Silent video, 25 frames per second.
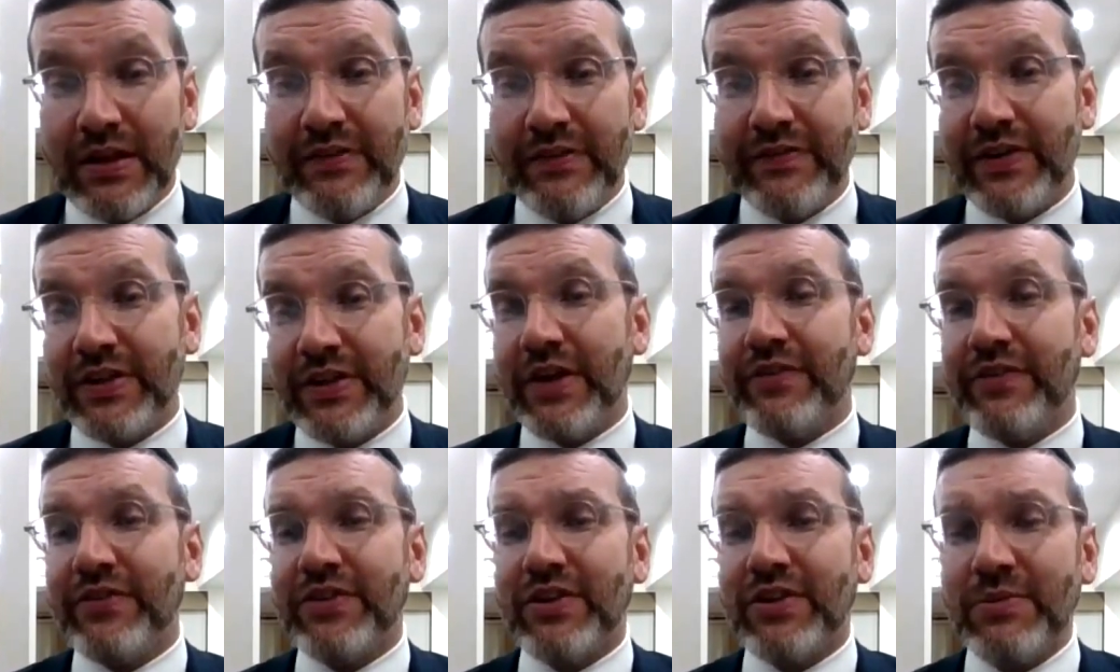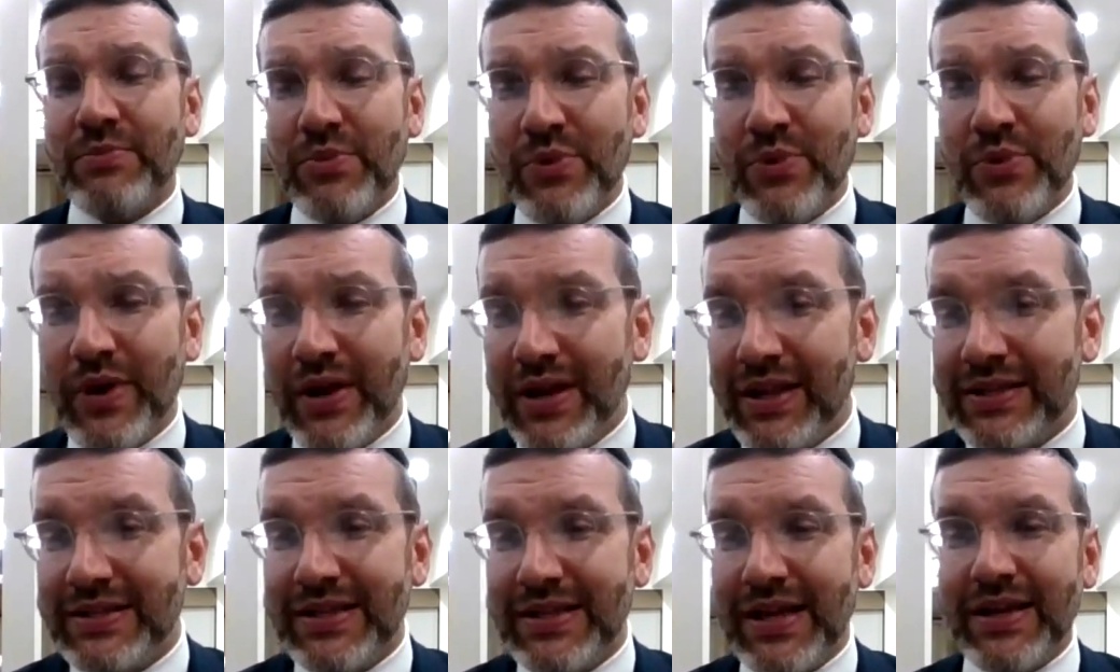But never to move, and
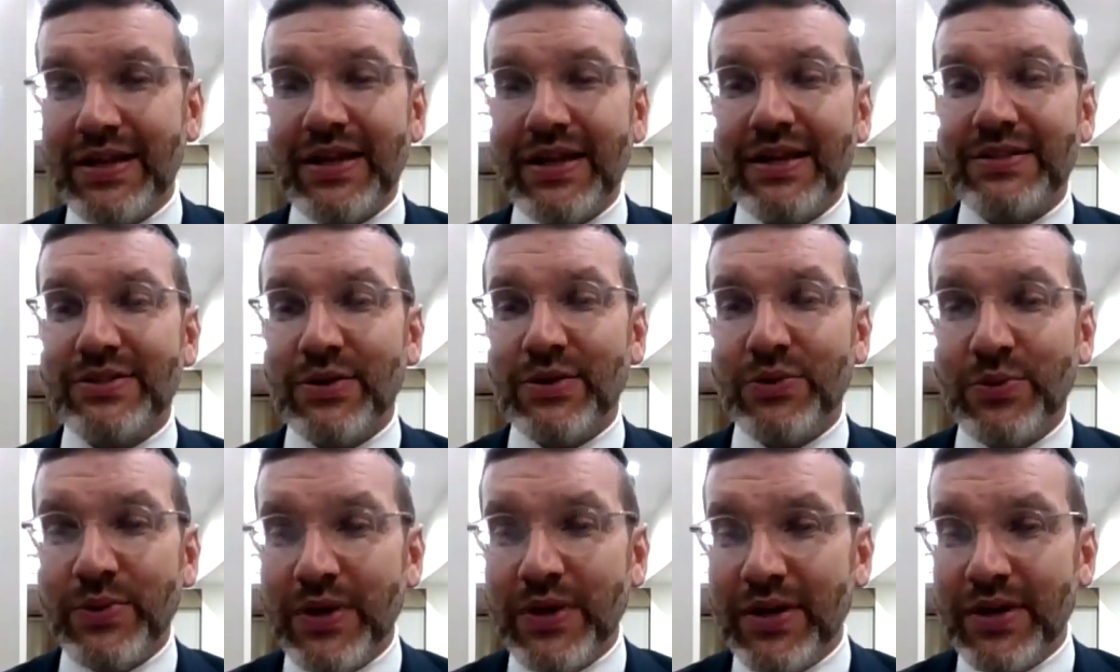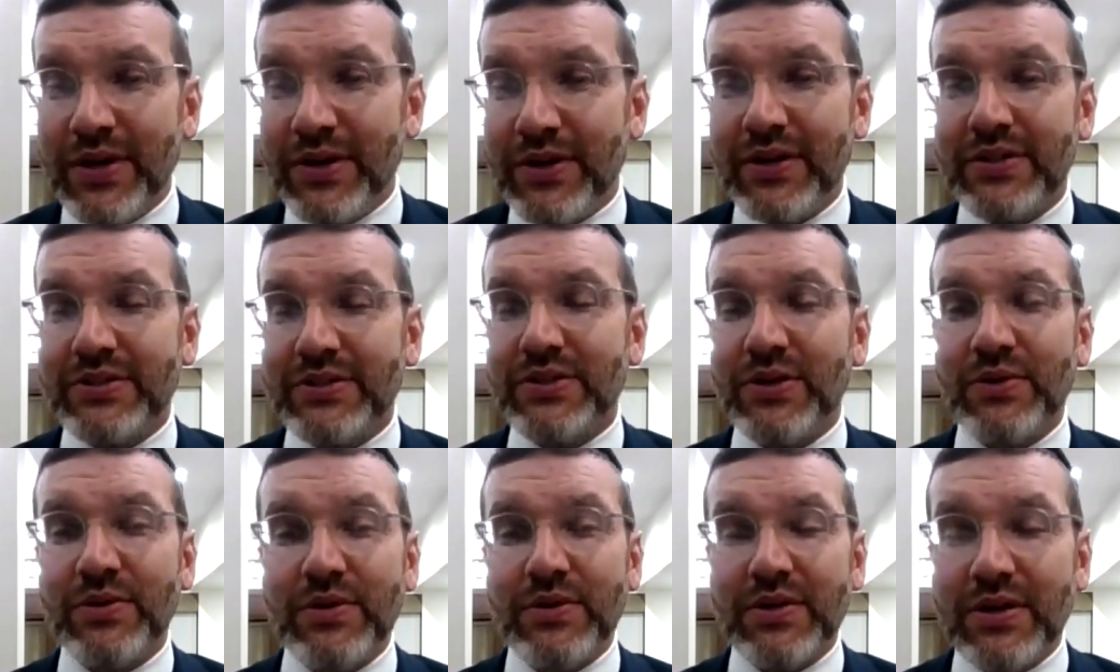it's so weird, it's
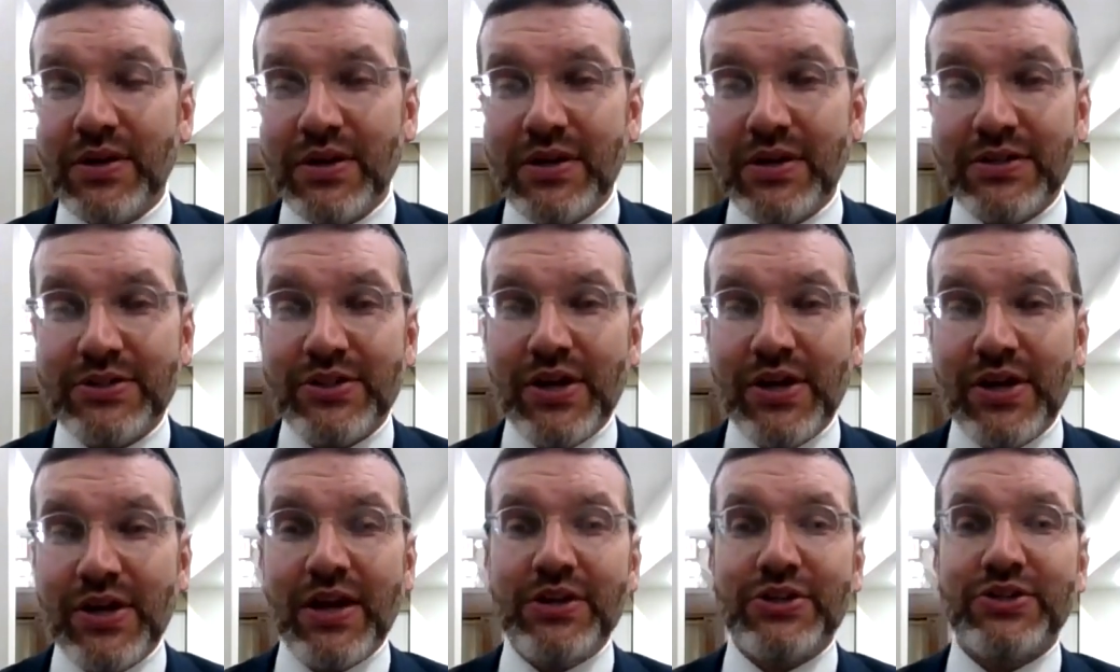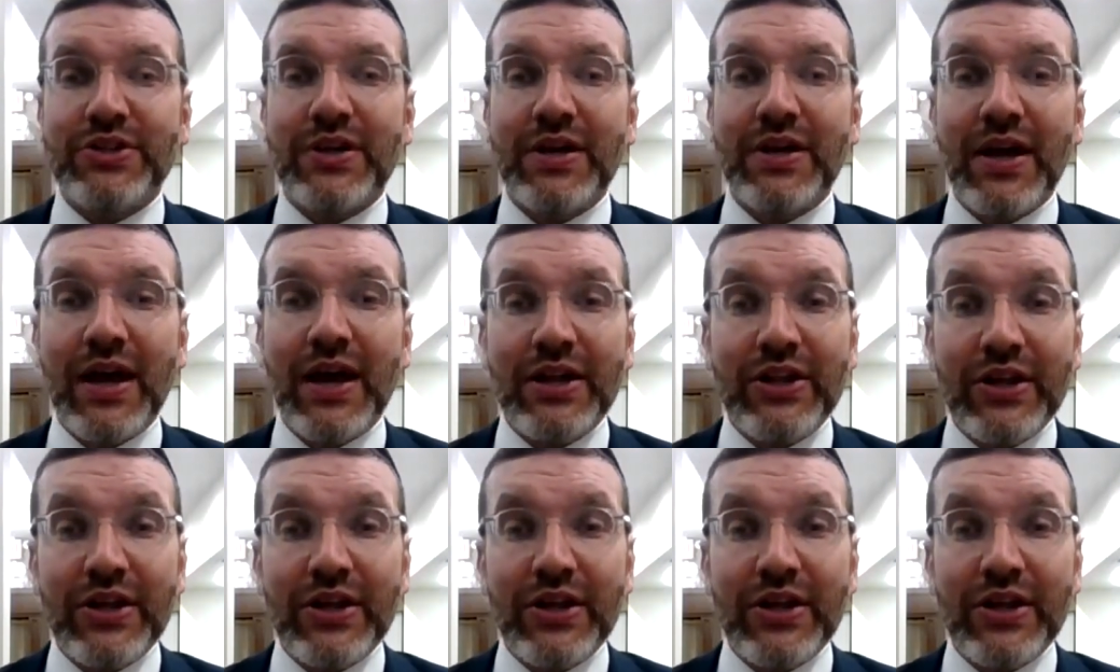so astonishing.